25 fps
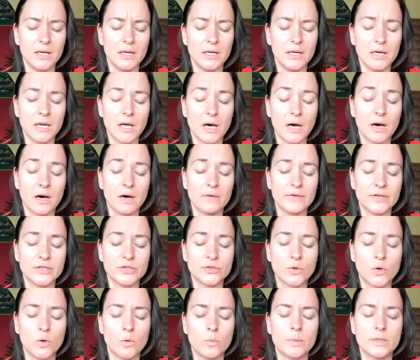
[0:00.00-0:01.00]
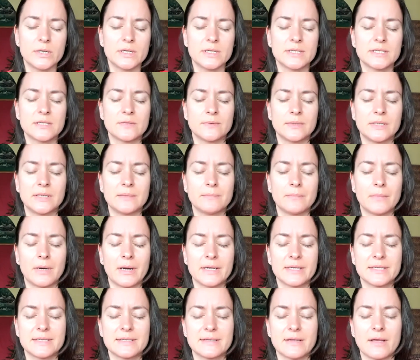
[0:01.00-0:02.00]
love and openness within
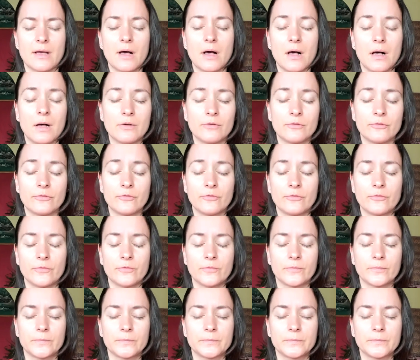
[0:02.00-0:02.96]
myself.